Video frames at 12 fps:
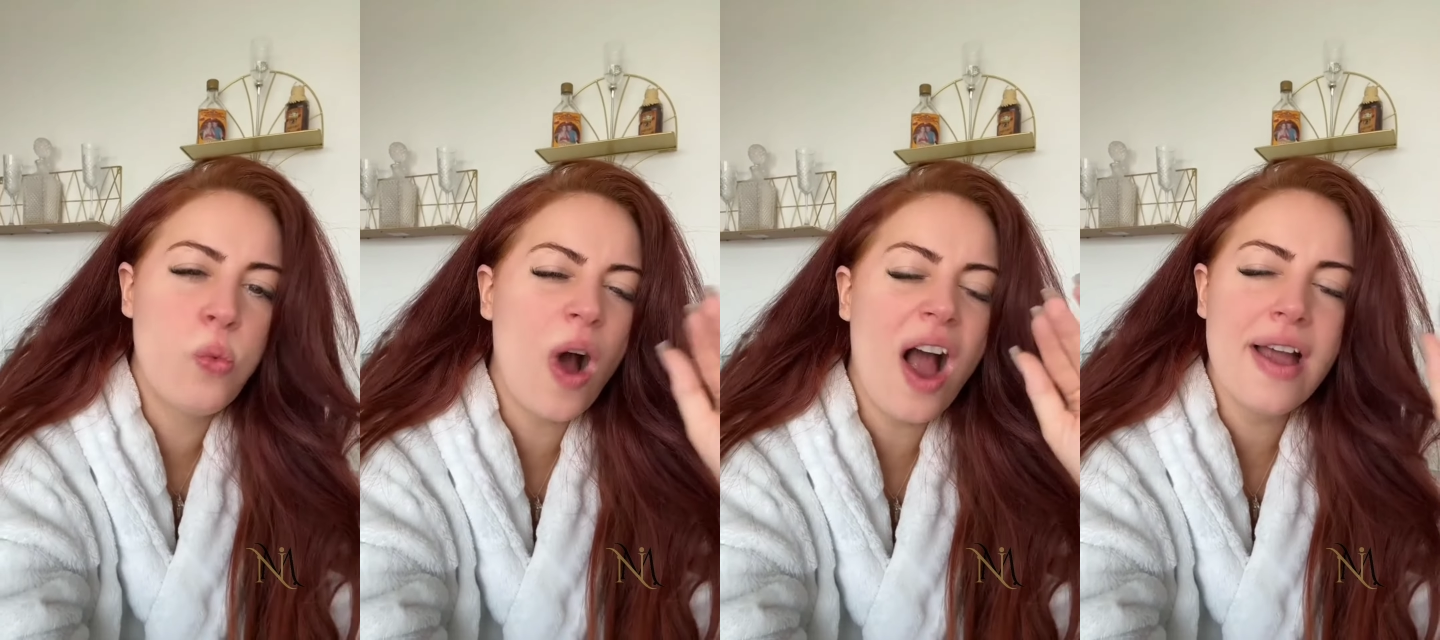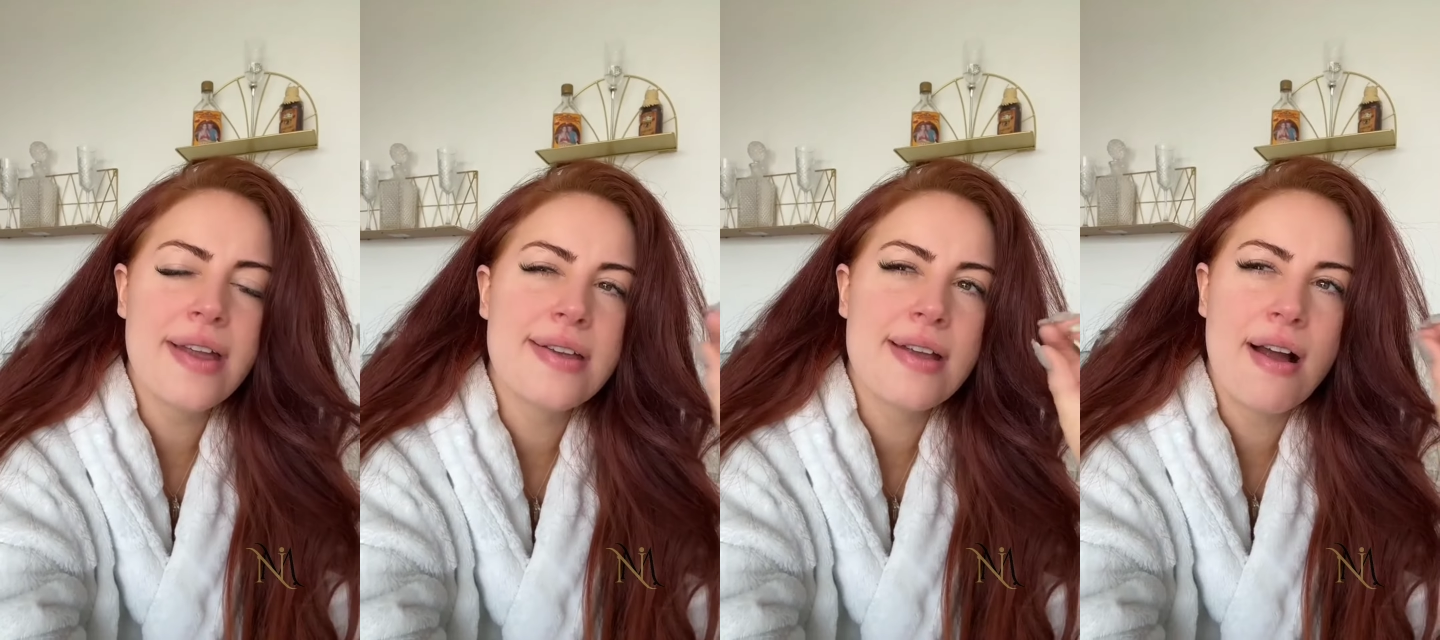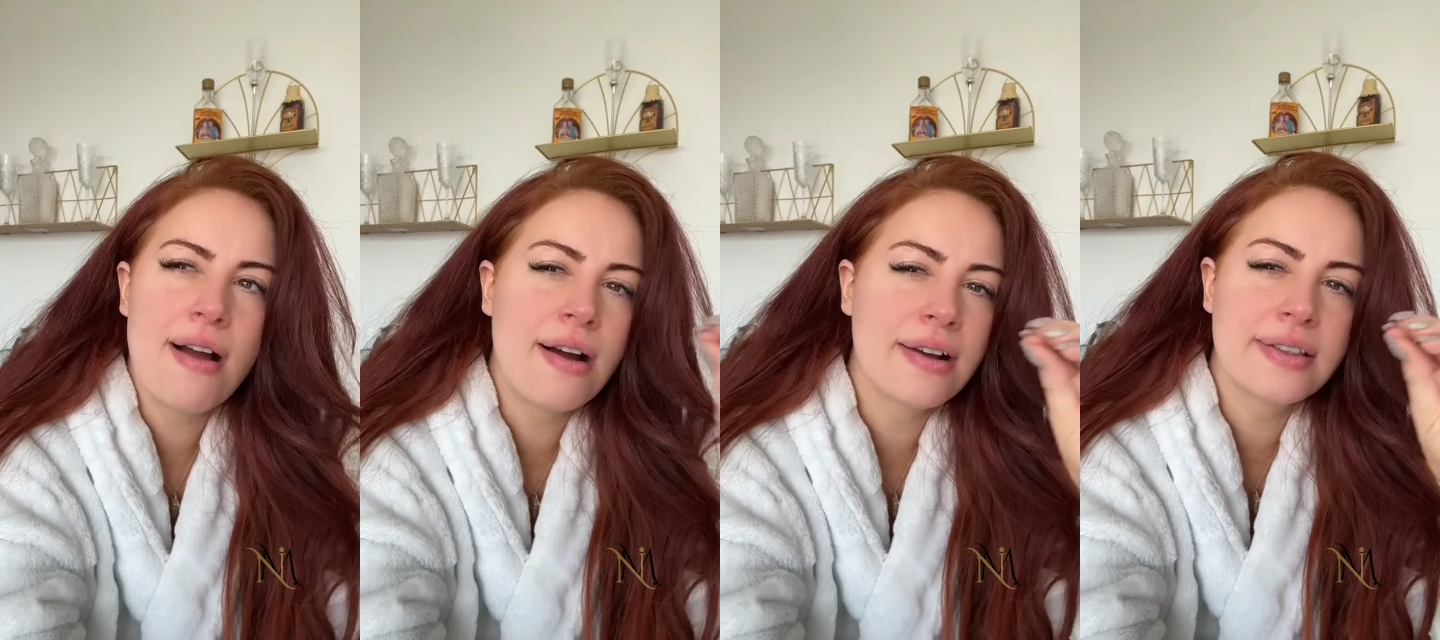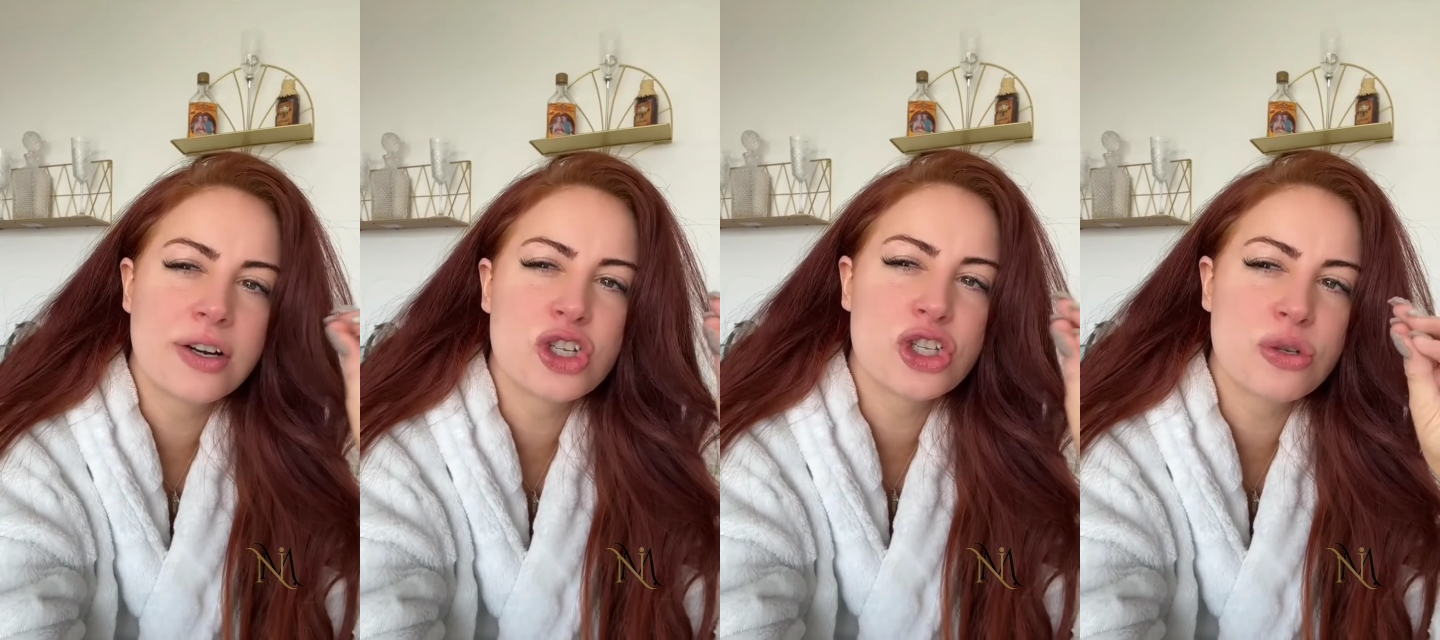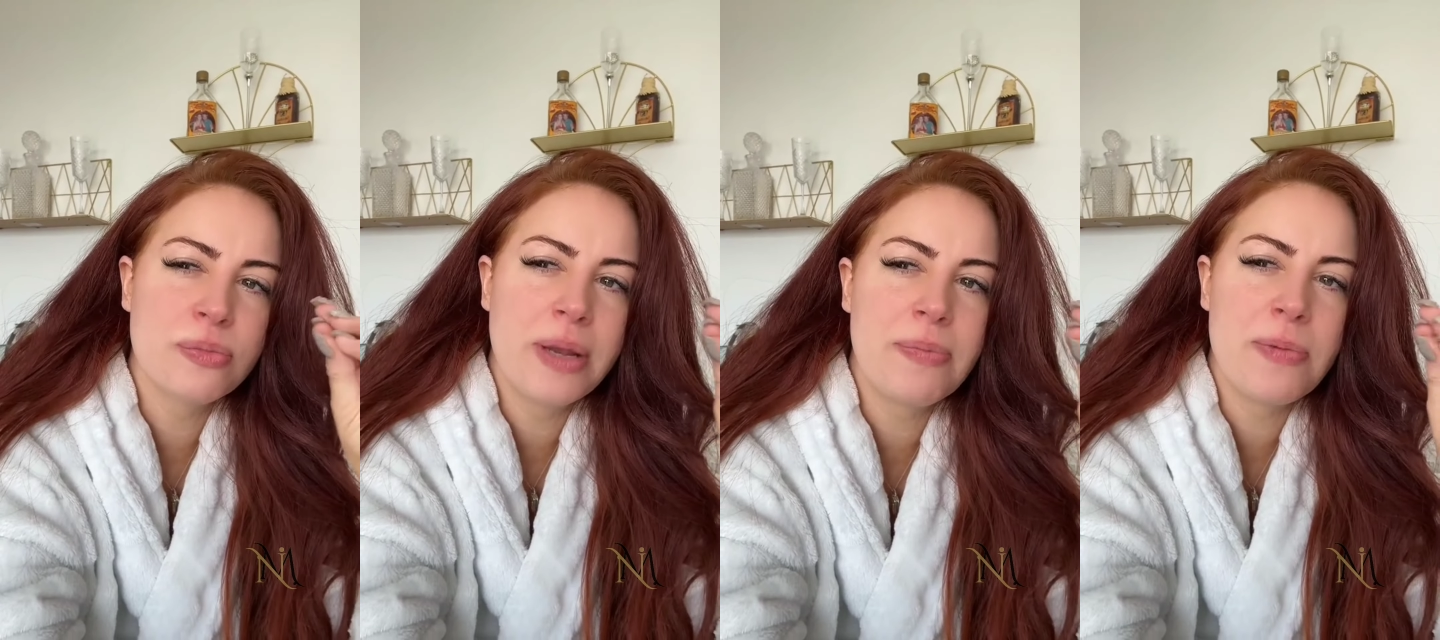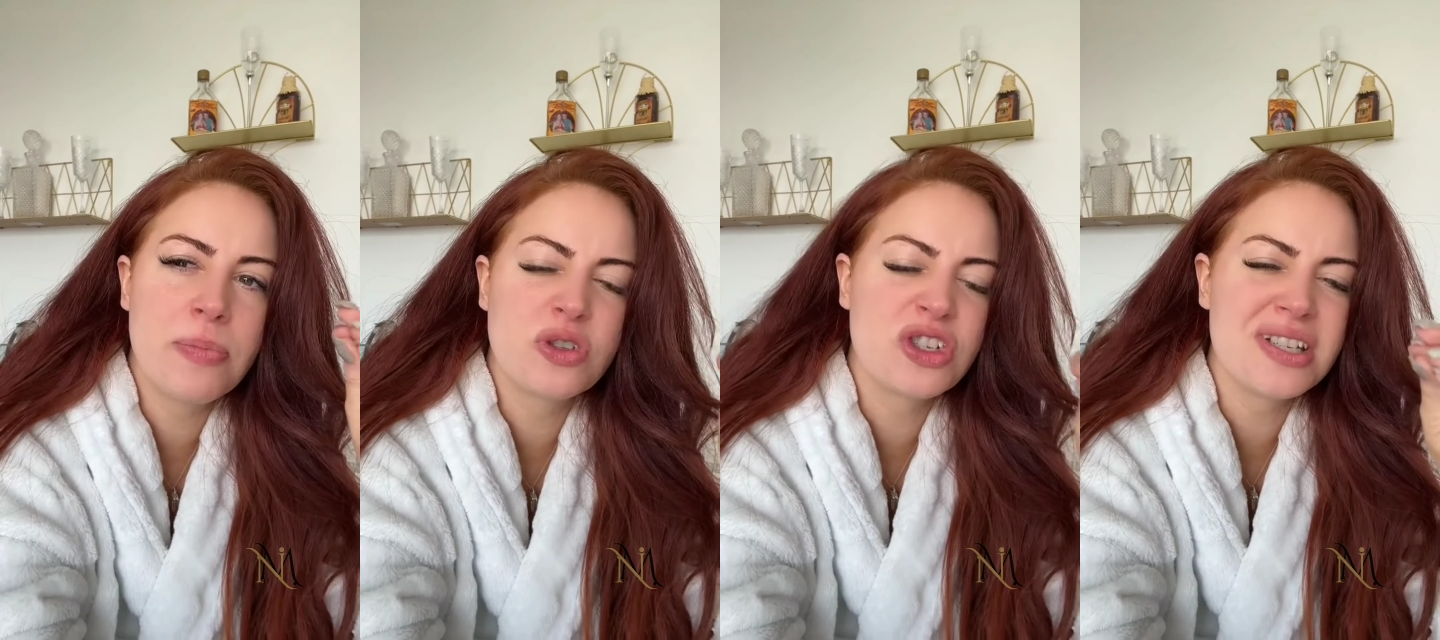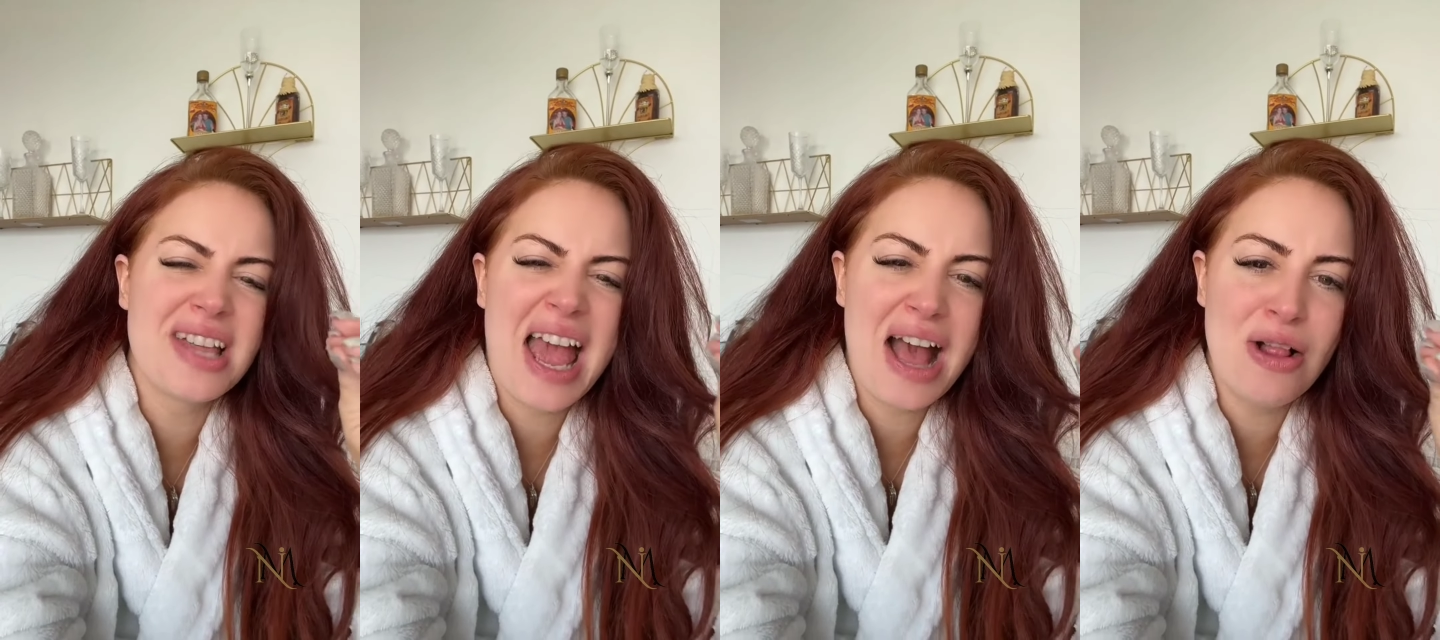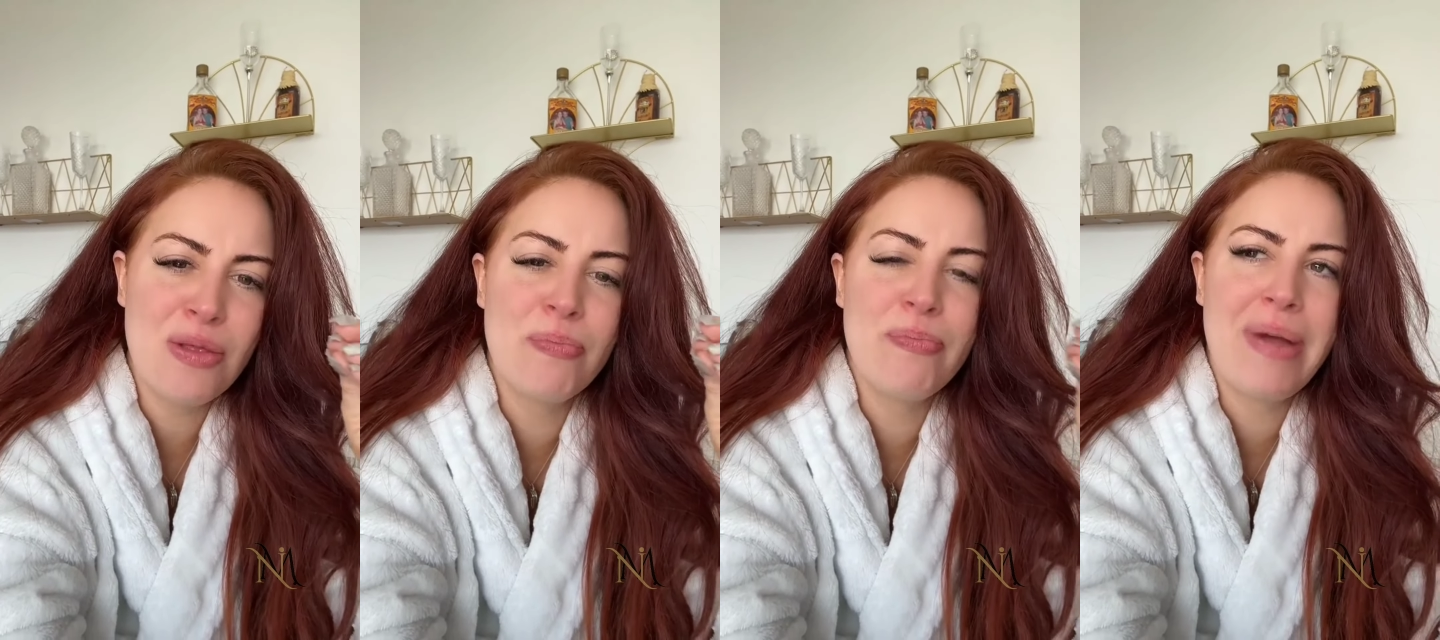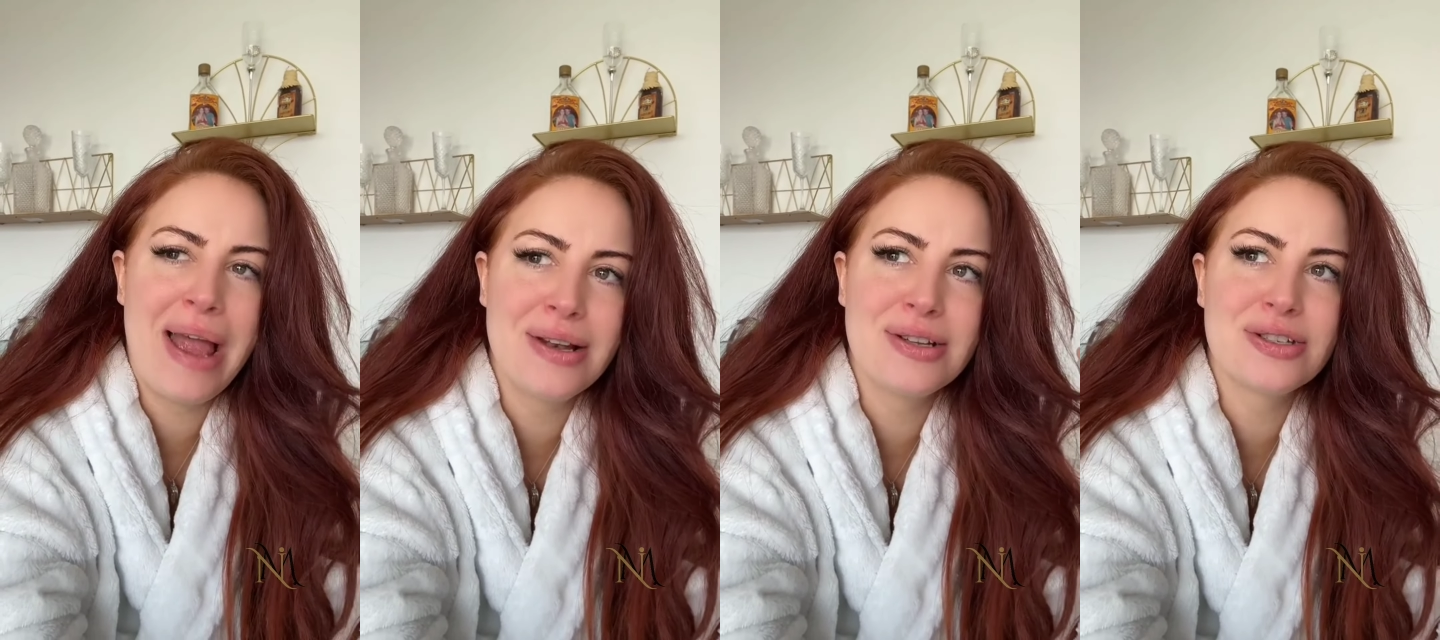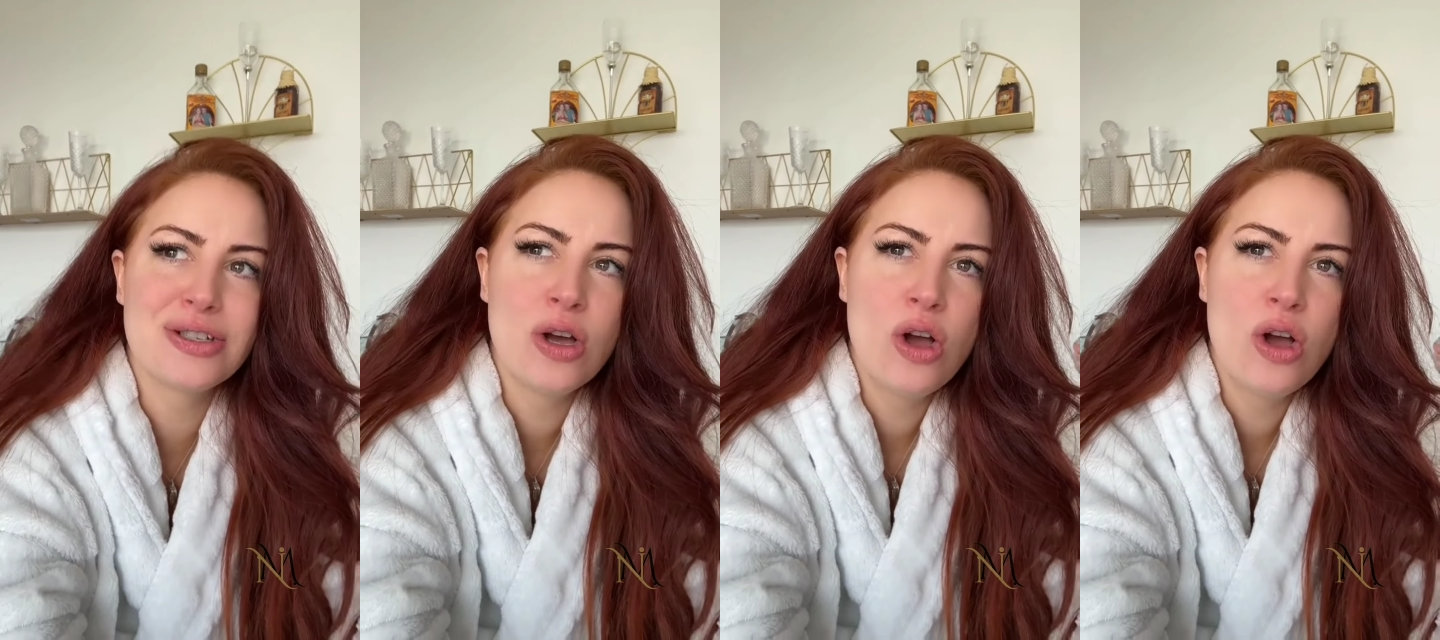Why are there so many people just hell-bent